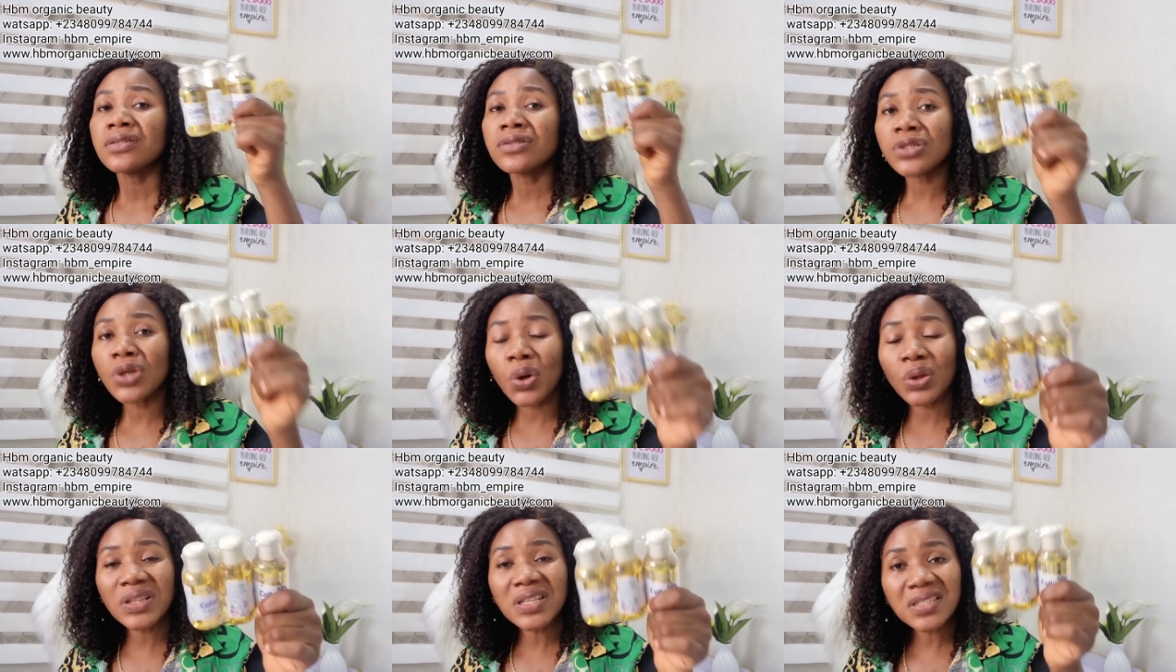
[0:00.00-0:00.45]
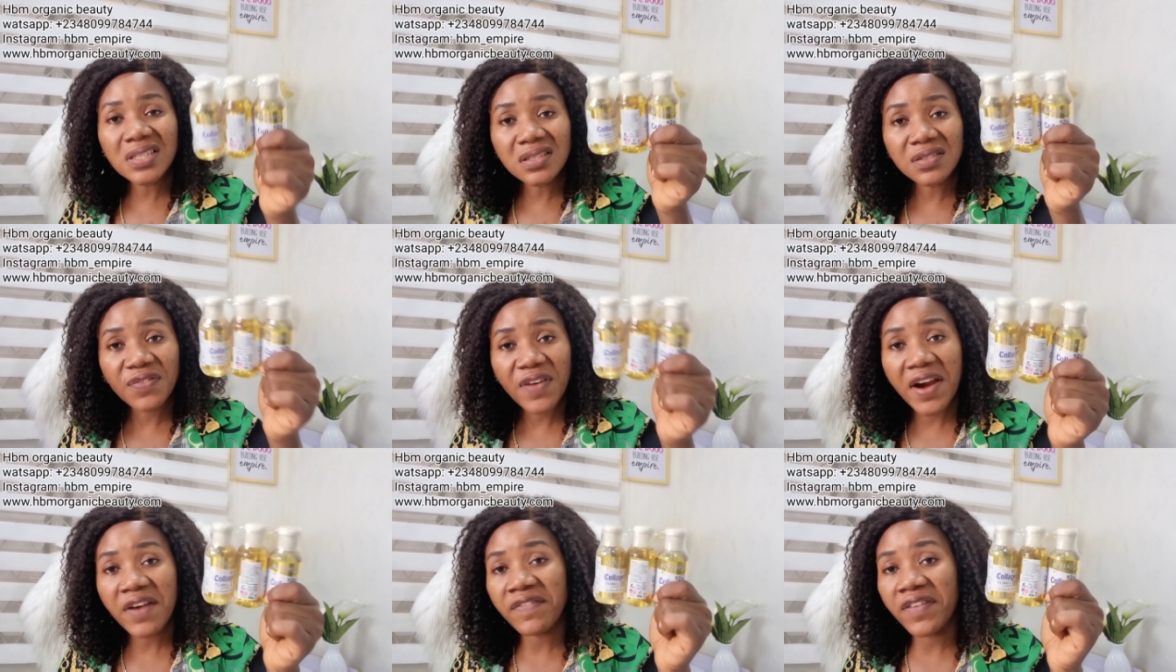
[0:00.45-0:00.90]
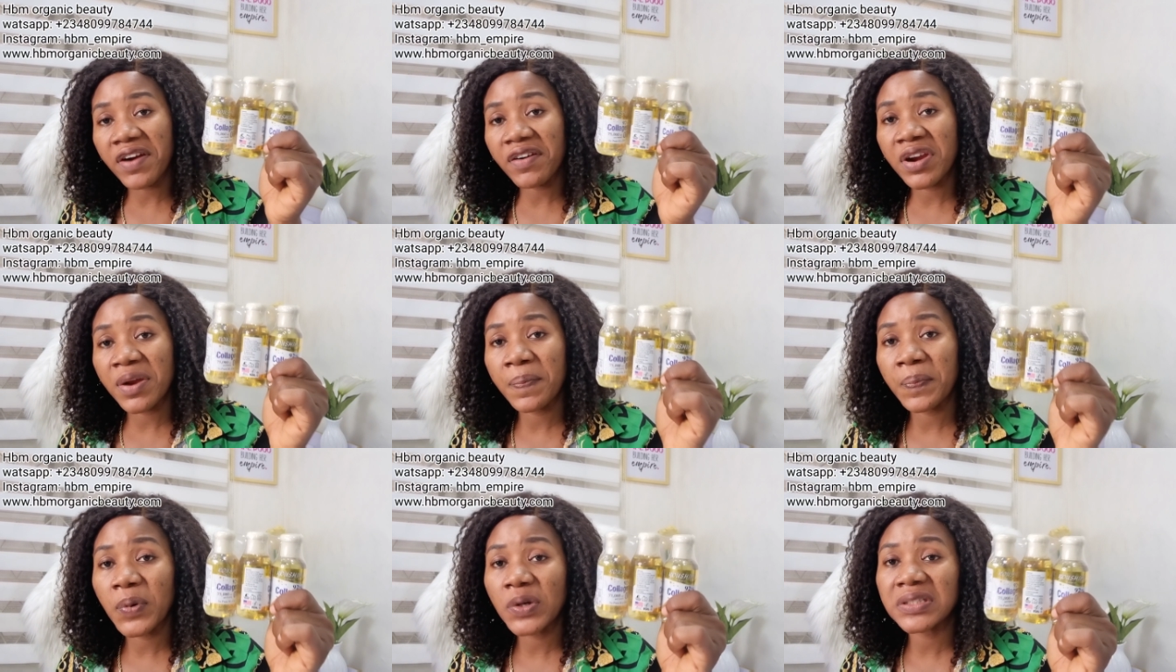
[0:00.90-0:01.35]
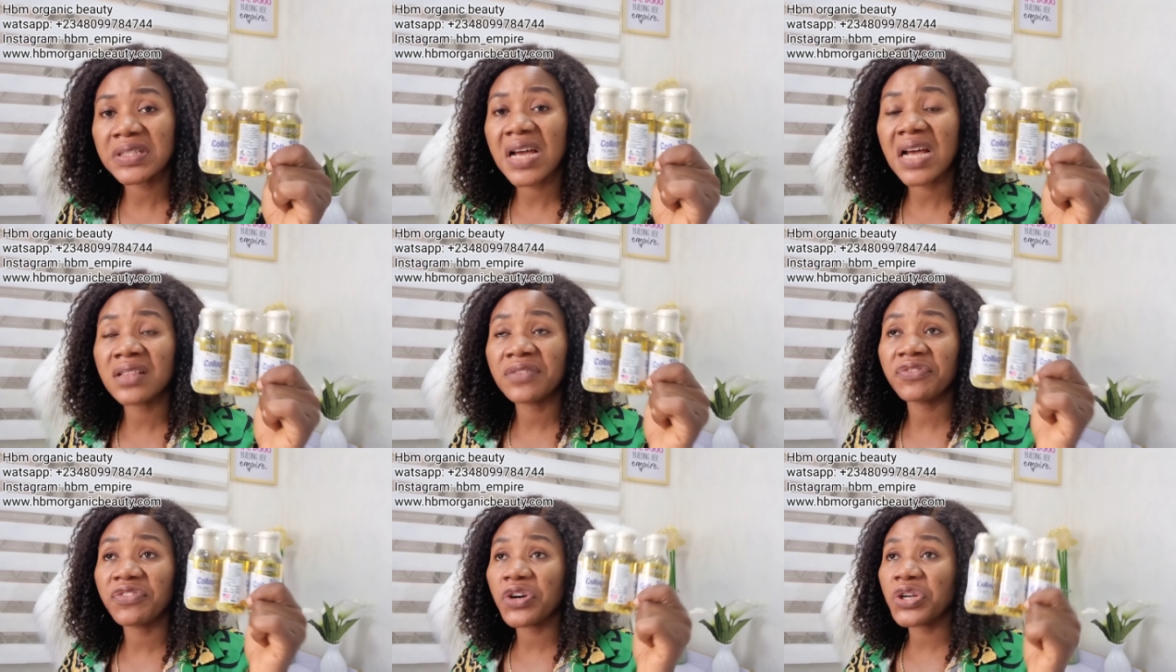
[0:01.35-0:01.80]
so this is very, very
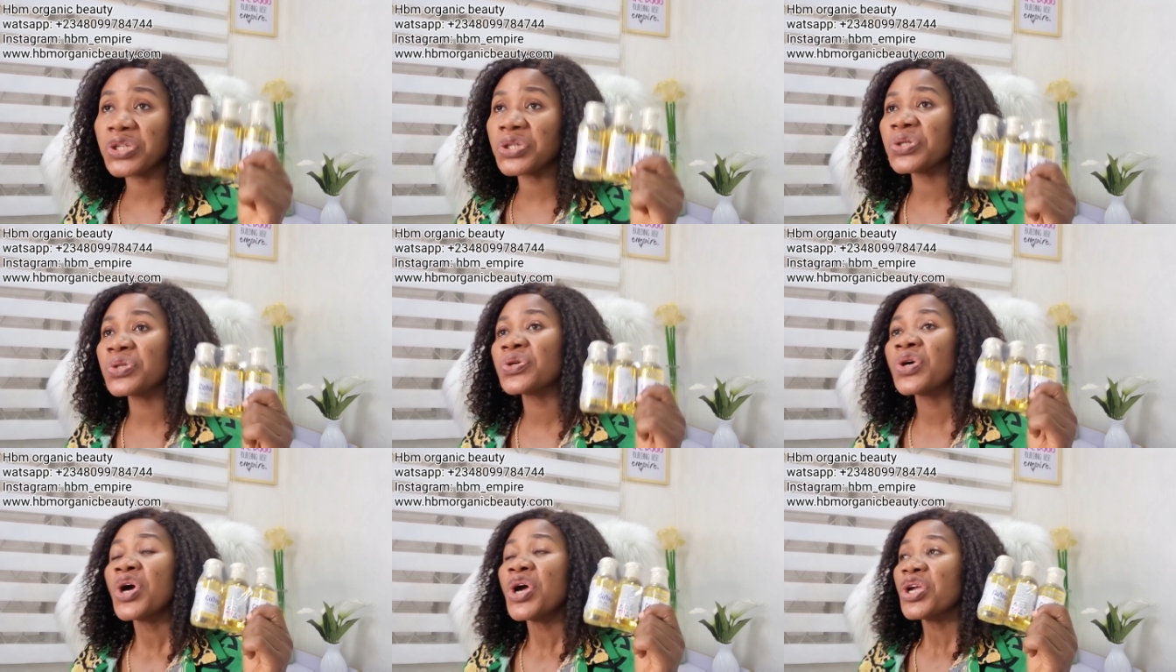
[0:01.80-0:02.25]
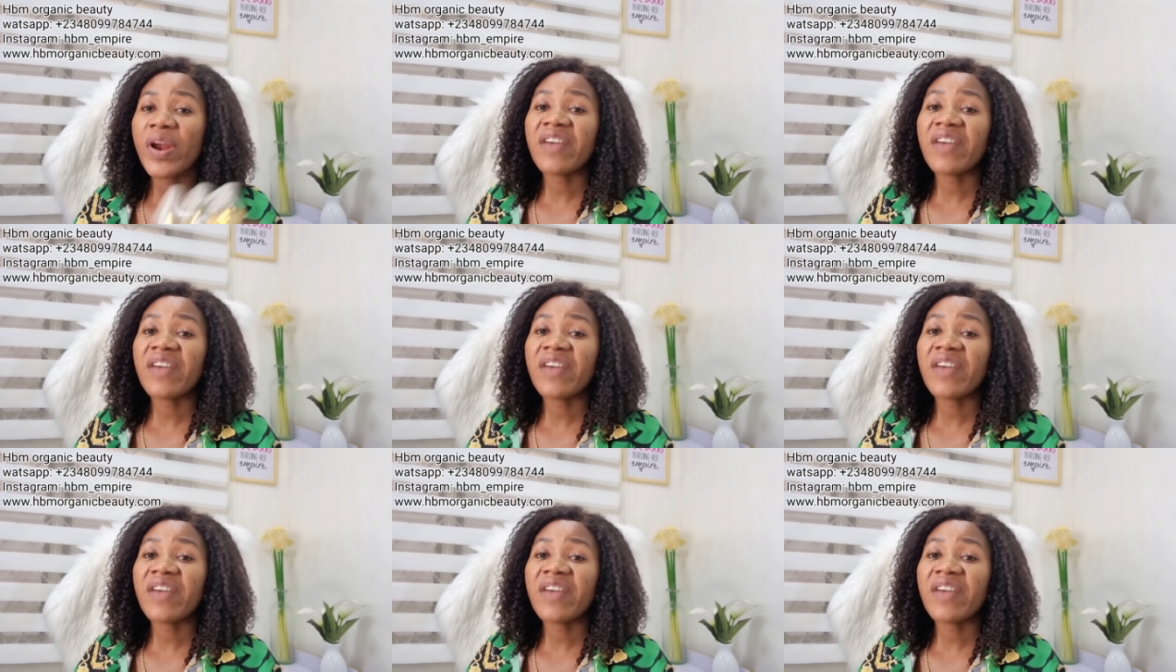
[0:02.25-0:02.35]
important for you.